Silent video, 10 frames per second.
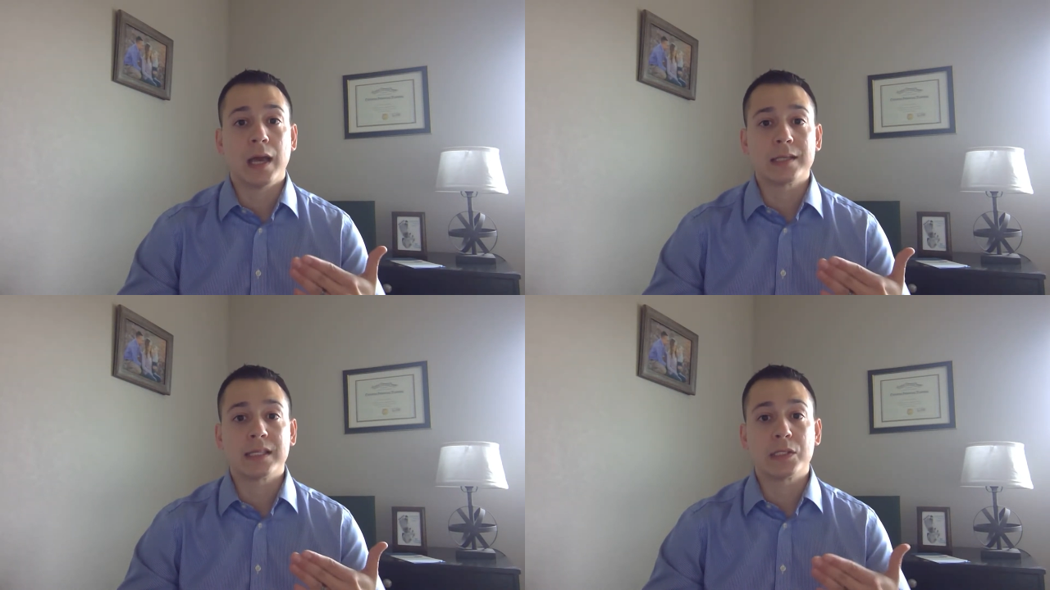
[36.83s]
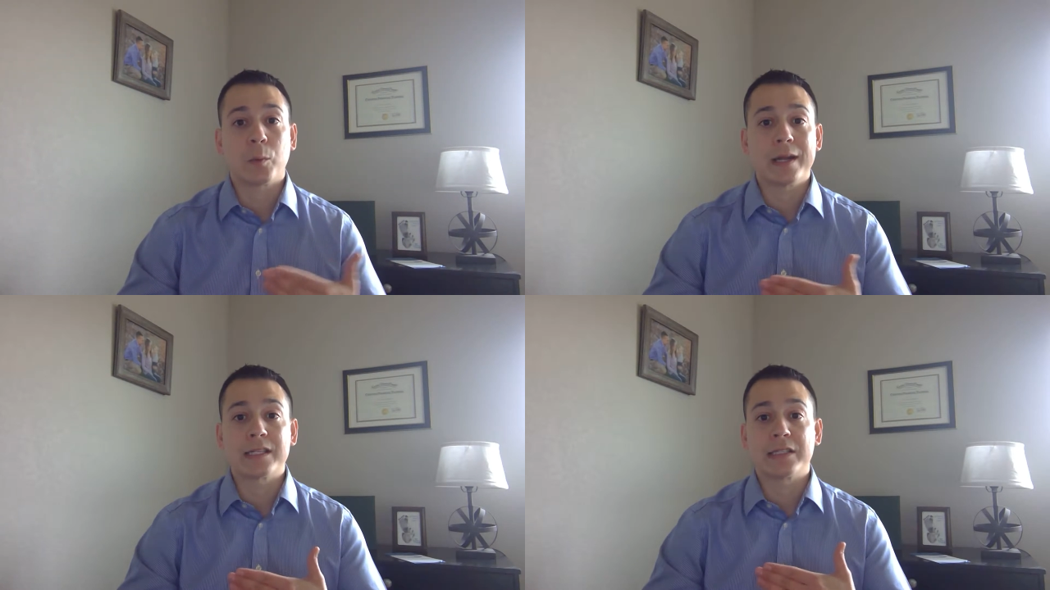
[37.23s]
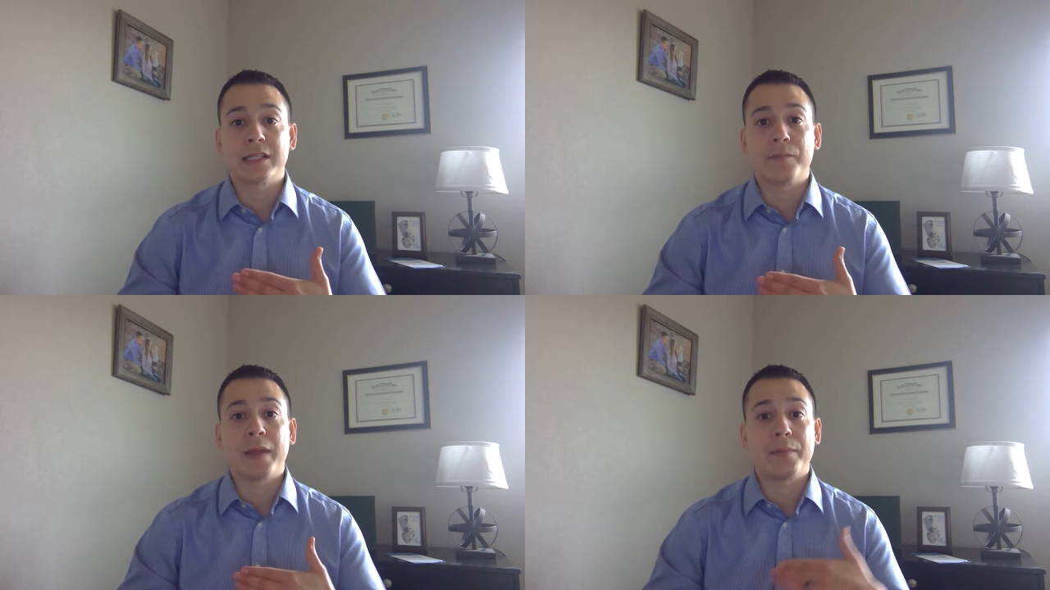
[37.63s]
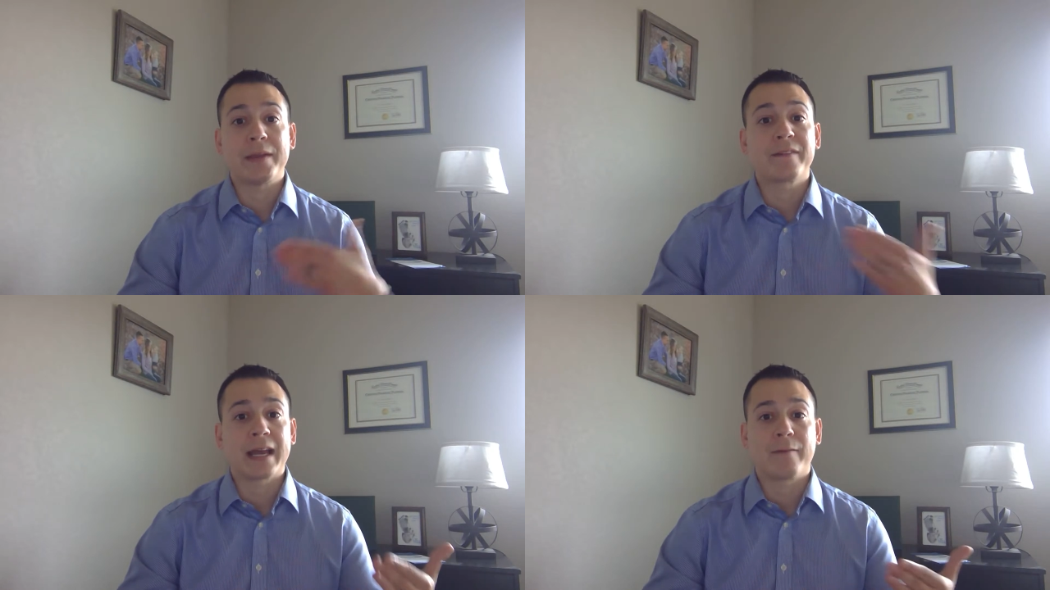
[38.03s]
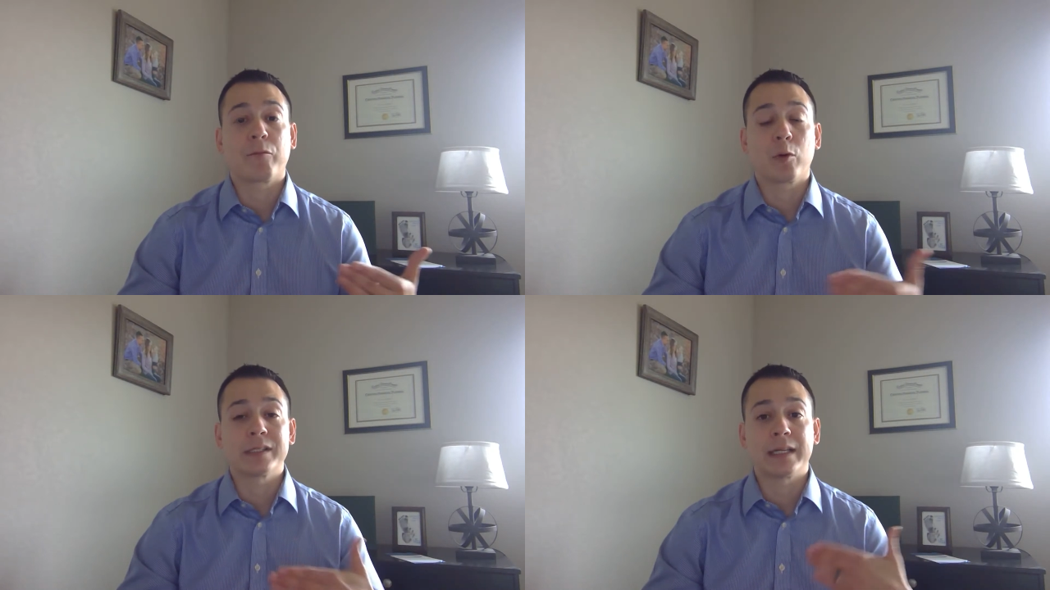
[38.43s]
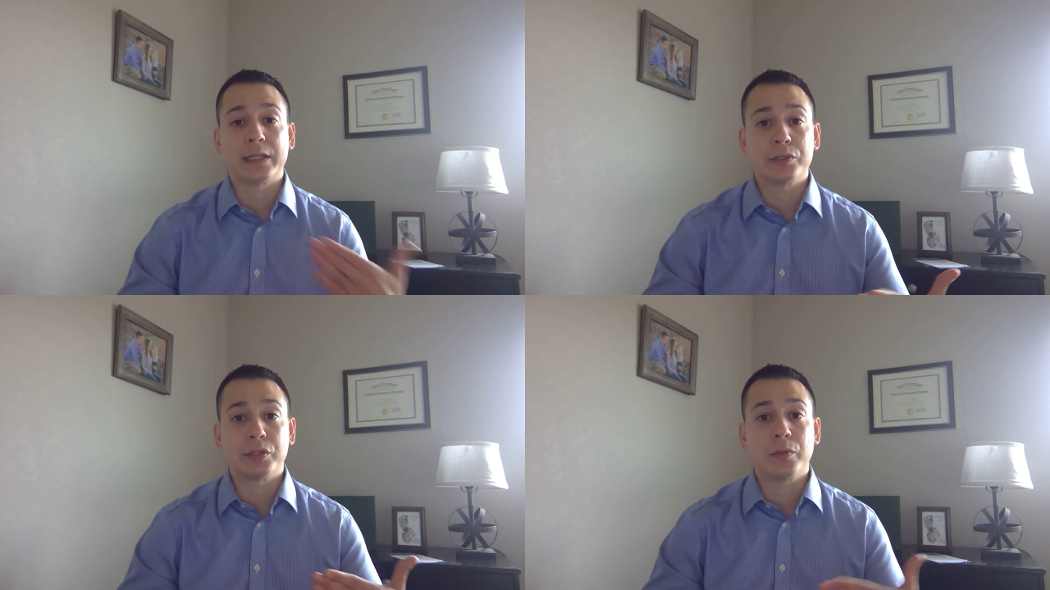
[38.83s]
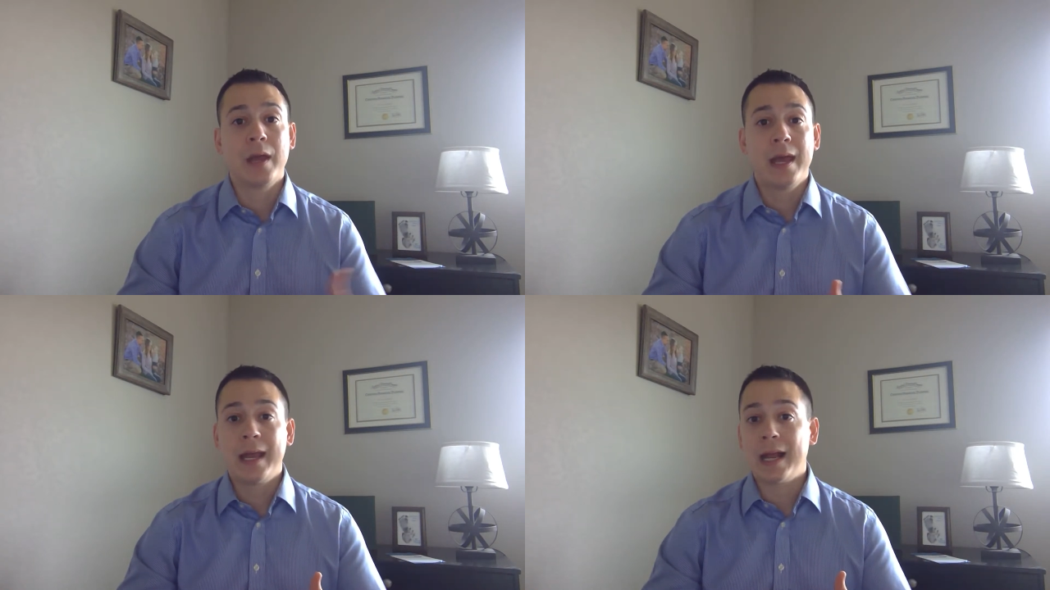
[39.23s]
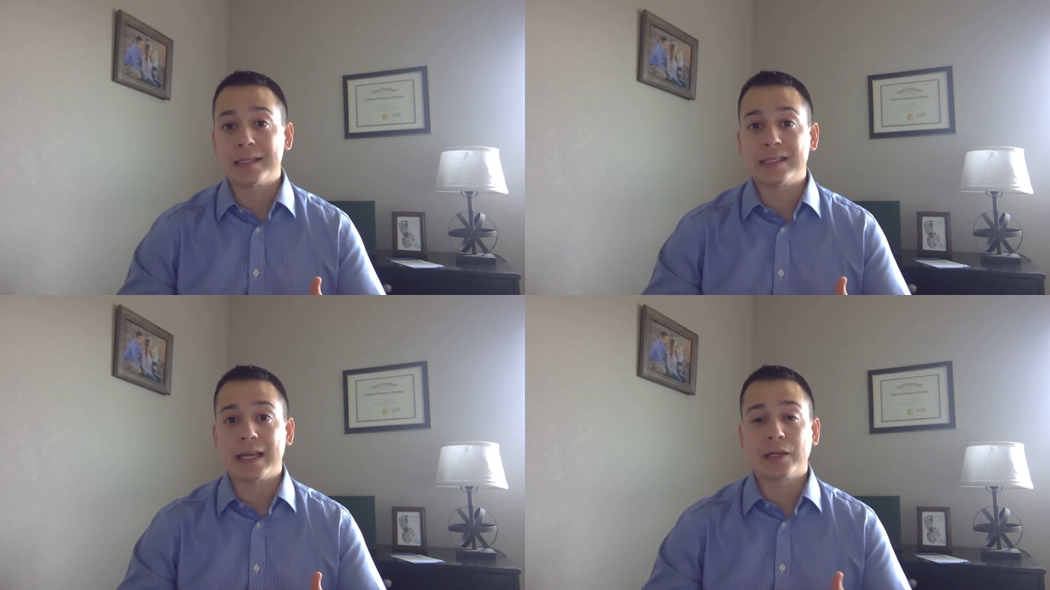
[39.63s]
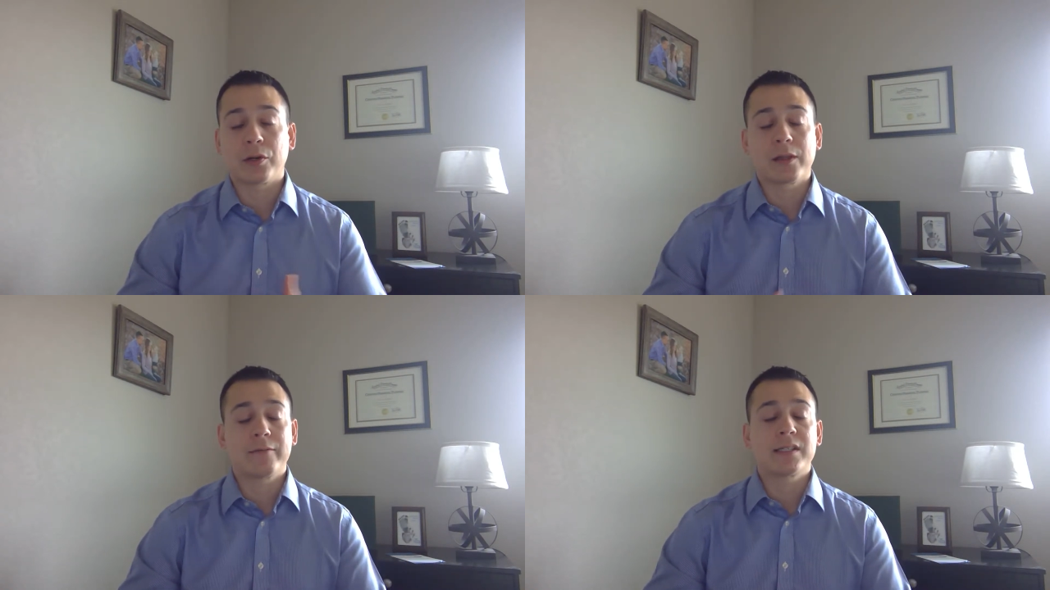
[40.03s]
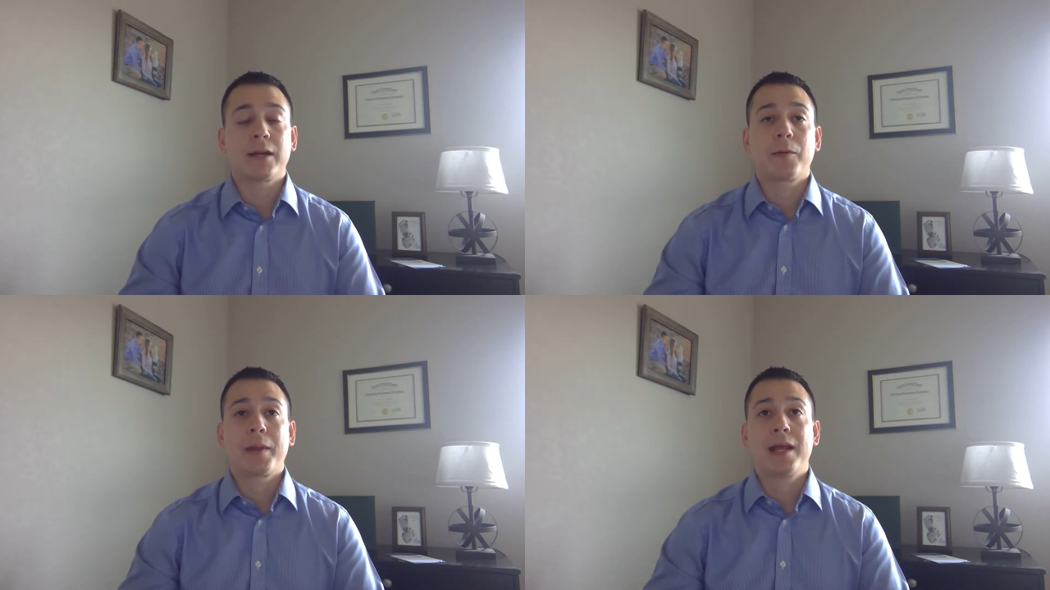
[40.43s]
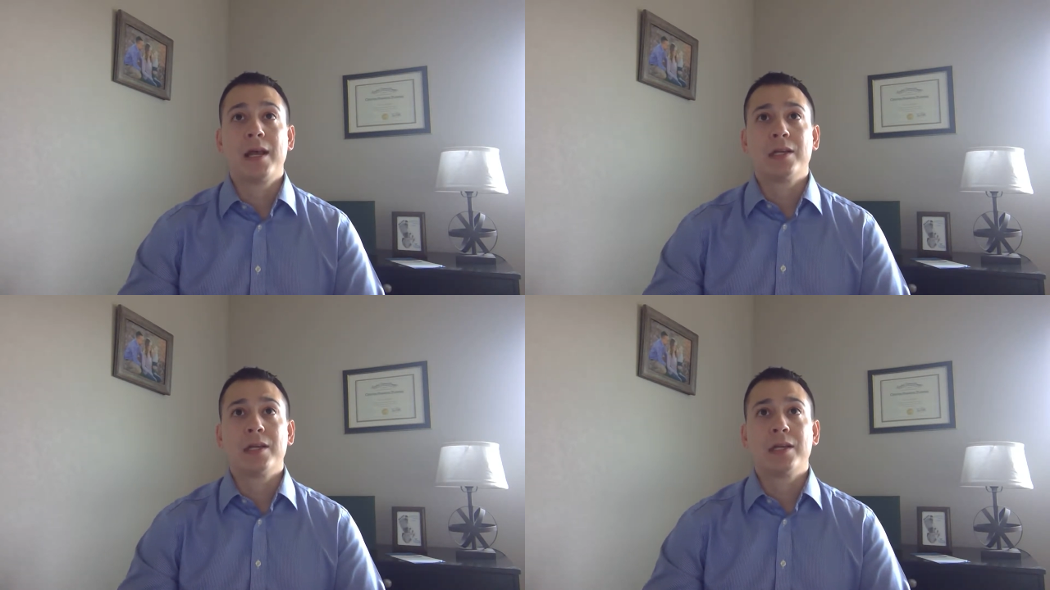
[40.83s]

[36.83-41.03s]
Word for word: situations it may be kind of forced on you to have to take an early retirement.